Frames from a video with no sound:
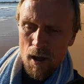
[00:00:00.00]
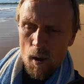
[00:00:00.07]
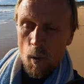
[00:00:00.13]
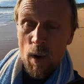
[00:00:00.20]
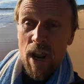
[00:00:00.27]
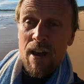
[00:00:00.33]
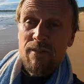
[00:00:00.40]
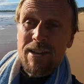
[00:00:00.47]

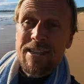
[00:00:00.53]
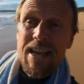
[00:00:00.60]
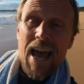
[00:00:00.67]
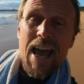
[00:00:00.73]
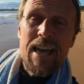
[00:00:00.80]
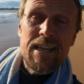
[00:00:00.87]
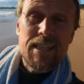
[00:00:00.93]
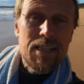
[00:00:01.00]
Whatever
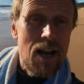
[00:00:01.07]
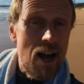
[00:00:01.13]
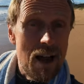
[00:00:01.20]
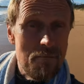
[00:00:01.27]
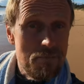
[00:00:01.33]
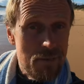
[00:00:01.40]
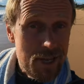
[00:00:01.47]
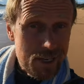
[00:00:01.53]
days I
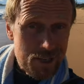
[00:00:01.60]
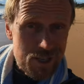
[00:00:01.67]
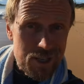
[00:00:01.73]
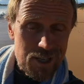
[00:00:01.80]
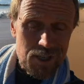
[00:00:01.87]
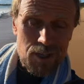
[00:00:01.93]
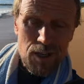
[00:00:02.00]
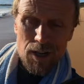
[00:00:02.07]

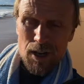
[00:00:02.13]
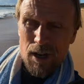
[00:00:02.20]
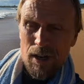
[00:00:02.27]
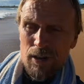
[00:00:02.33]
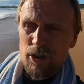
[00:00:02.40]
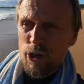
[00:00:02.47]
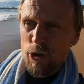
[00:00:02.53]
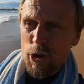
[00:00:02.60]
miss
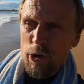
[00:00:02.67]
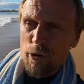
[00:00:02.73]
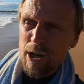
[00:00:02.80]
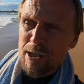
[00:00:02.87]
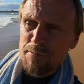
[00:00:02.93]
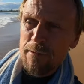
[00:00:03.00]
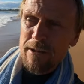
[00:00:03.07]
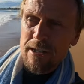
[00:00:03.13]
due to
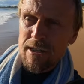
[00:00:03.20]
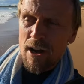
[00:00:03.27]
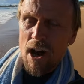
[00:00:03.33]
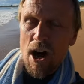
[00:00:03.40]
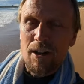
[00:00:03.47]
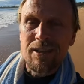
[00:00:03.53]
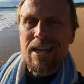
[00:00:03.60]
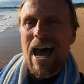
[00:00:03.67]
Christmas,
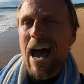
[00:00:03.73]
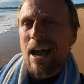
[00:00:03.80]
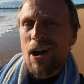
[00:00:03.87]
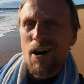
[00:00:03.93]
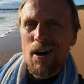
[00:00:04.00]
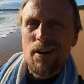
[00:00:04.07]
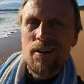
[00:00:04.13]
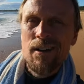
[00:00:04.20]
I'll tack
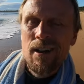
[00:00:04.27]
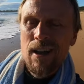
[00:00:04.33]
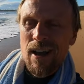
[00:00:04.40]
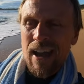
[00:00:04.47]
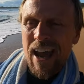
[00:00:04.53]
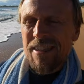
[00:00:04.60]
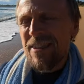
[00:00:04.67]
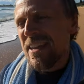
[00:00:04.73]
on
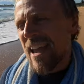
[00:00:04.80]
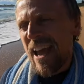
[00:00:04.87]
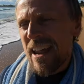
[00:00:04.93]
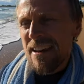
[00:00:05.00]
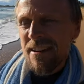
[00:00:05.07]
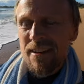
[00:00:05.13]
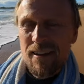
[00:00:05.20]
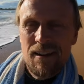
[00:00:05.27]
at the
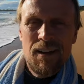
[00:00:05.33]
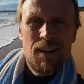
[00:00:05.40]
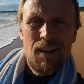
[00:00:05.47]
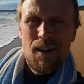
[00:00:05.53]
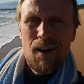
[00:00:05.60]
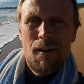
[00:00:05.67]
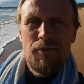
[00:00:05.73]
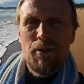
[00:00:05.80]
end
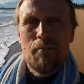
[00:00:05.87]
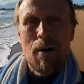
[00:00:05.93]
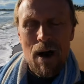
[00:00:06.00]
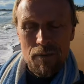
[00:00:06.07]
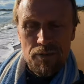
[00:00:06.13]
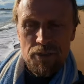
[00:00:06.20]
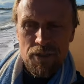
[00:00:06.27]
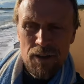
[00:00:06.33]
of the
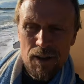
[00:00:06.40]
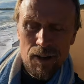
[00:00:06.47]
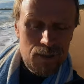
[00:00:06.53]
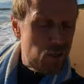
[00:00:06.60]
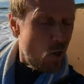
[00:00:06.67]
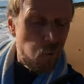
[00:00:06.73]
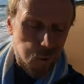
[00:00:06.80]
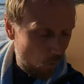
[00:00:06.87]
month.
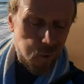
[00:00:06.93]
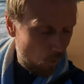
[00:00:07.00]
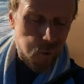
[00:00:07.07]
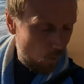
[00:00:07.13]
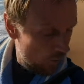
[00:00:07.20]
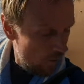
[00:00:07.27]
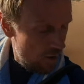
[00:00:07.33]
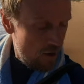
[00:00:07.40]

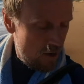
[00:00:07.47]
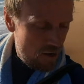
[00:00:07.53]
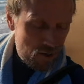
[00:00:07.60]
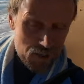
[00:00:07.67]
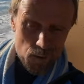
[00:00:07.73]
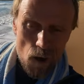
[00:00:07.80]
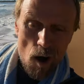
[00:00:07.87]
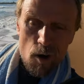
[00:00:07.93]

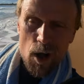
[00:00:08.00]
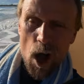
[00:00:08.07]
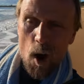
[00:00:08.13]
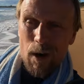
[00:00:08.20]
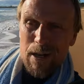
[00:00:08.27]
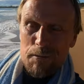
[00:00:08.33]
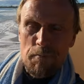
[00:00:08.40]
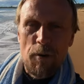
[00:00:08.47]
So I'll go
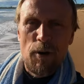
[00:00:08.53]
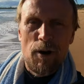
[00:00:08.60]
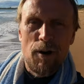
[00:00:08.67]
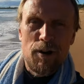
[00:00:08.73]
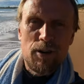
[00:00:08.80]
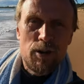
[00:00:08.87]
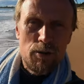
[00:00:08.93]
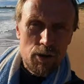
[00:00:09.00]
as
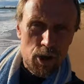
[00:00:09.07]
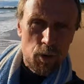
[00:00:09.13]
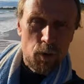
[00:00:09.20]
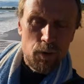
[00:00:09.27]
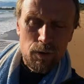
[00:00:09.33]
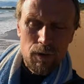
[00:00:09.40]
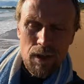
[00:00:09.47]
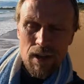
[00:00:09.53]
per usual